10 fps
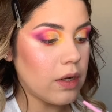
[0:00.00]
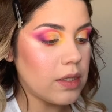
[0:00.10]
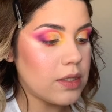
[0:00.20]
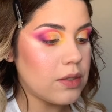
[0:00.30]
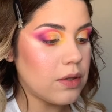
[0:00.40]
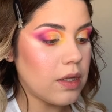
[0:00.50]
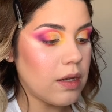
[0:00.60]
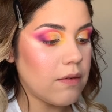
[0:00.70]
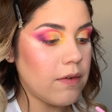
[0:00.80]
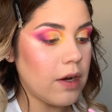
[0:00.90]
into
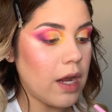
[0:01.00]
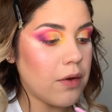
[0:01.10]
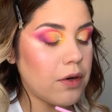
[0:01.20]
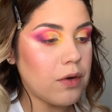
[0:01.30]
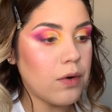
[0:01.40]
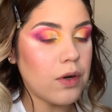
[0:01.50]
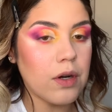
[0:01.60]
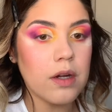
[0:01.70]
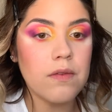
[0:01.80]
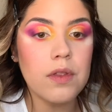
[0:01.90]
the very outer
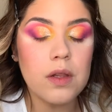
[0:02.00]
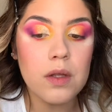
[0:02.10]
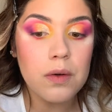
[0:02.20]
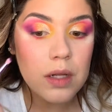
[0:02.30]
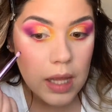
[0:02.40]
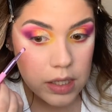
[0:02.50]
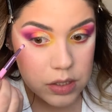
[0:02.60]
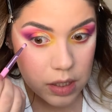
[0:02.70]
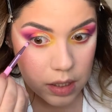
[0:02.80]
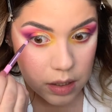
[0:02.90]
corner of the lower lash line.